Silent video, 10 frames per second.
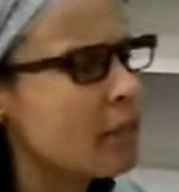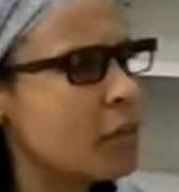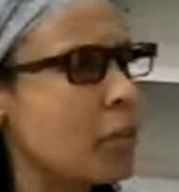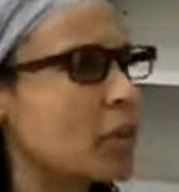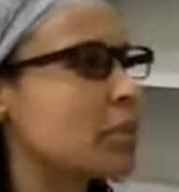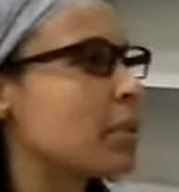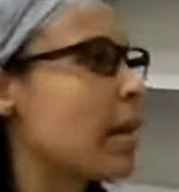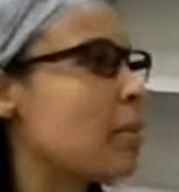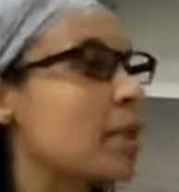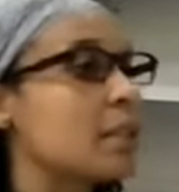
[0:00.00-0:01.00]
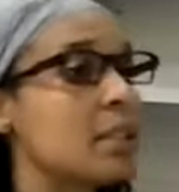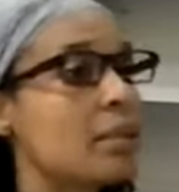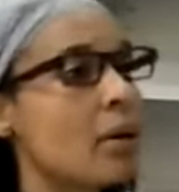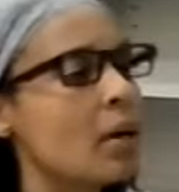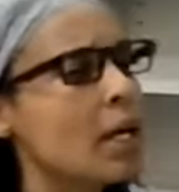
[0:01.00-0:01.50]
If you multiply by
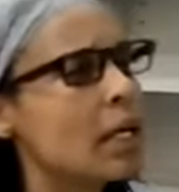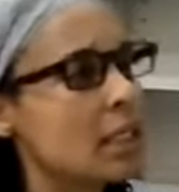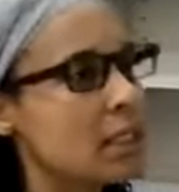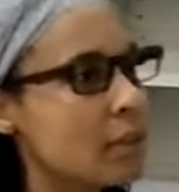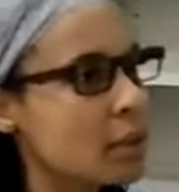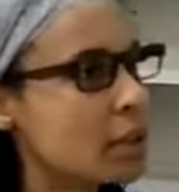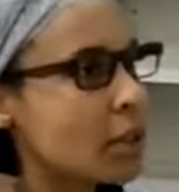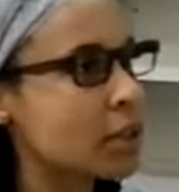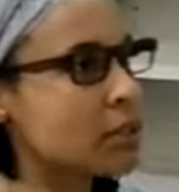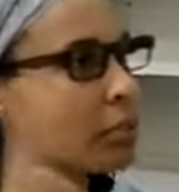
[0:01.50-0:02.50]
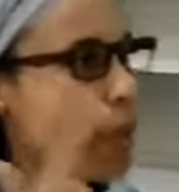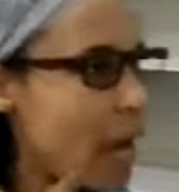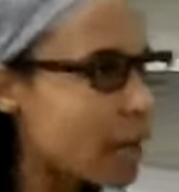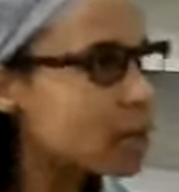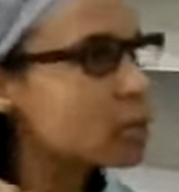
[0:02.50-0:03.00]
0, it's 0. Certain
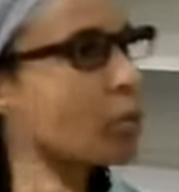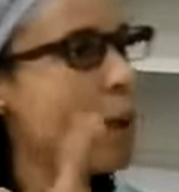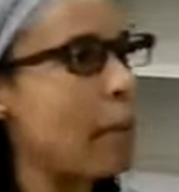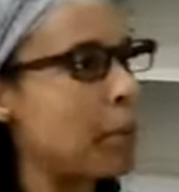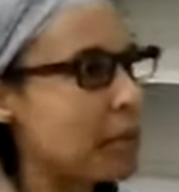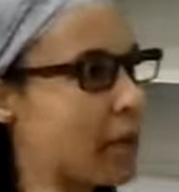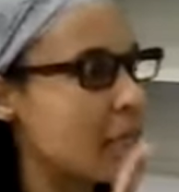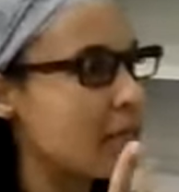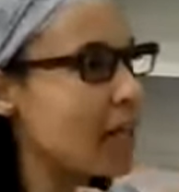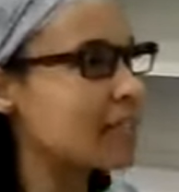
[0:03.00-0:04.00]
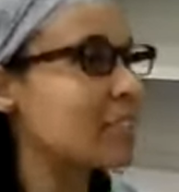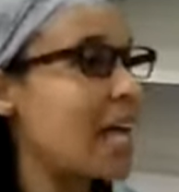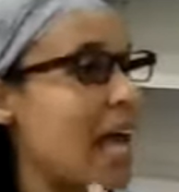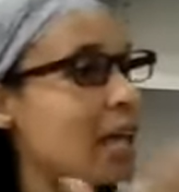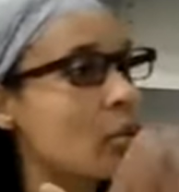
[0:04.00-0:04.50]
patterns will pop in their head. If I just
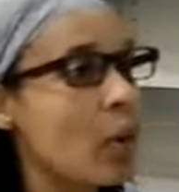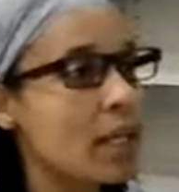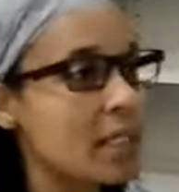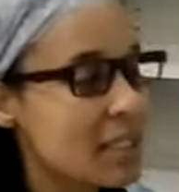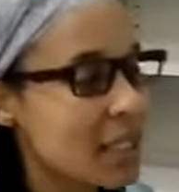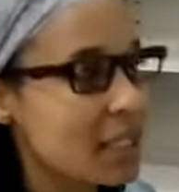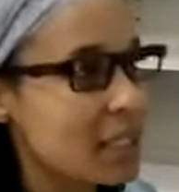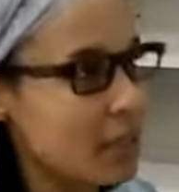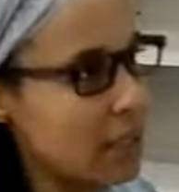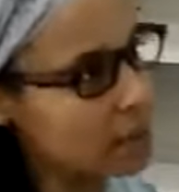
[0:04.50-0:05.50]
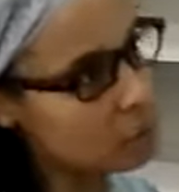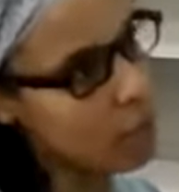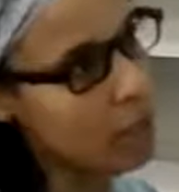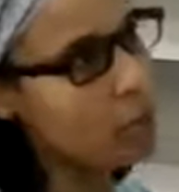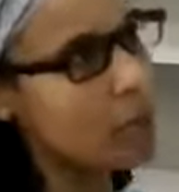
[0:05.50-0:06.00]
add 1, it's this. If I
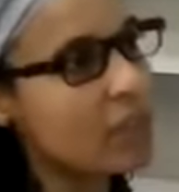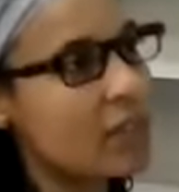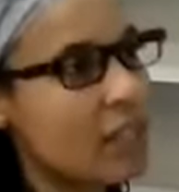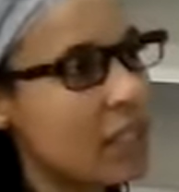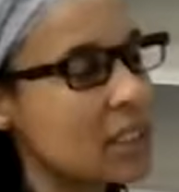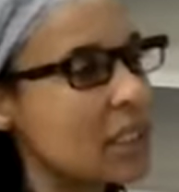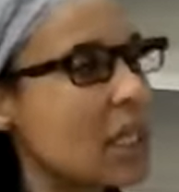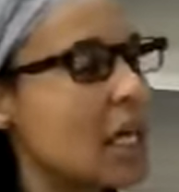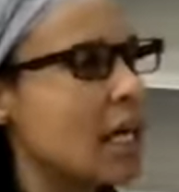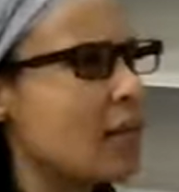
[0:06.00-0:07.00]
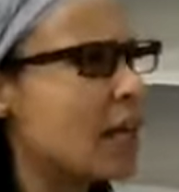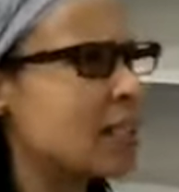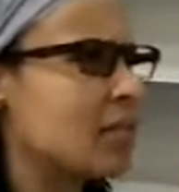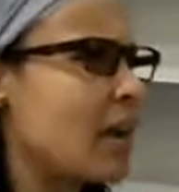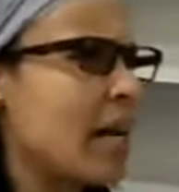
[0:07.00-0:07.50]
subtract 1, it's this. If I
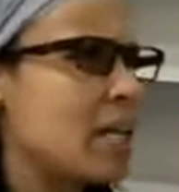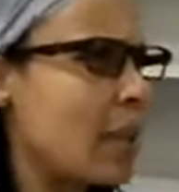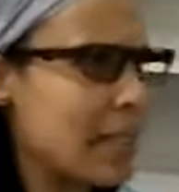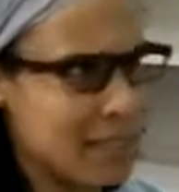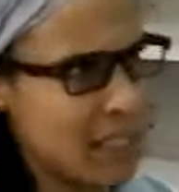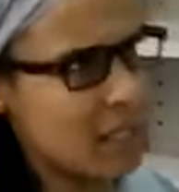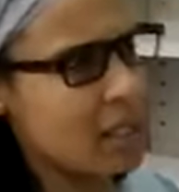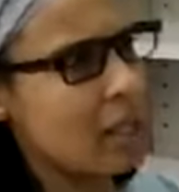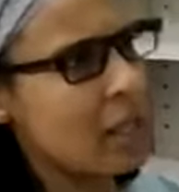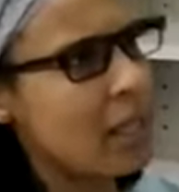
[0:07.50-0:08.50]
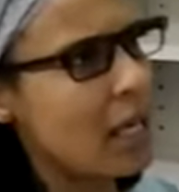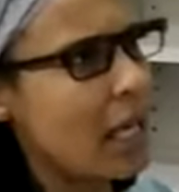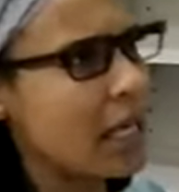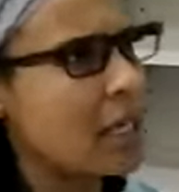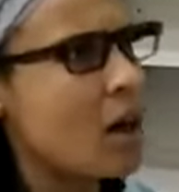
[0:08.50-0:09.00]
divide it by 10
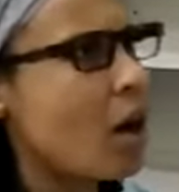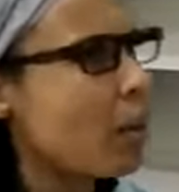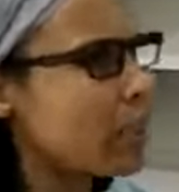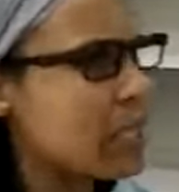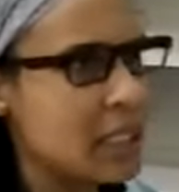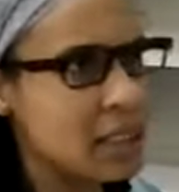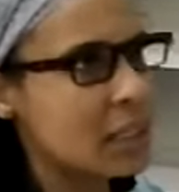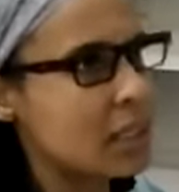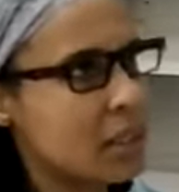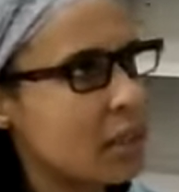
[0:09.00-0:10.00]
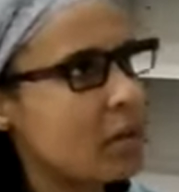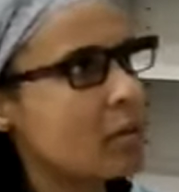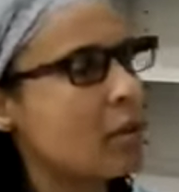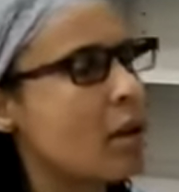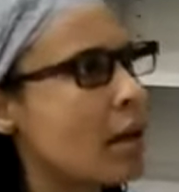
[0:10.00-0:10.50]
and it already ends in
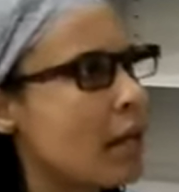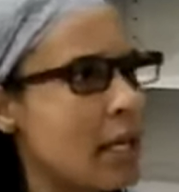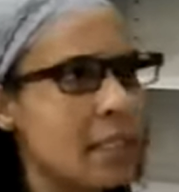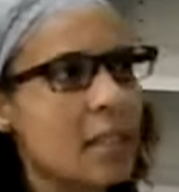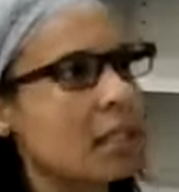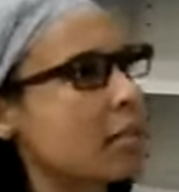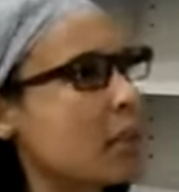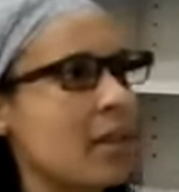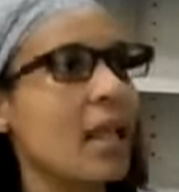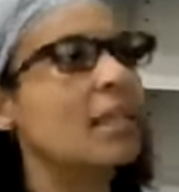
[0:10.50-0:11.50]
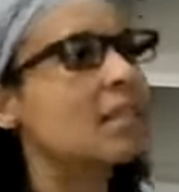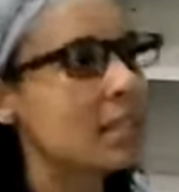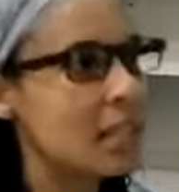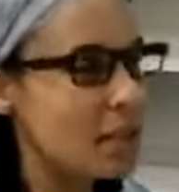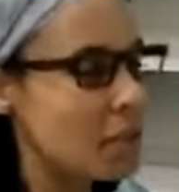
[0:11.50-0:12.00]
0, it's going to be this.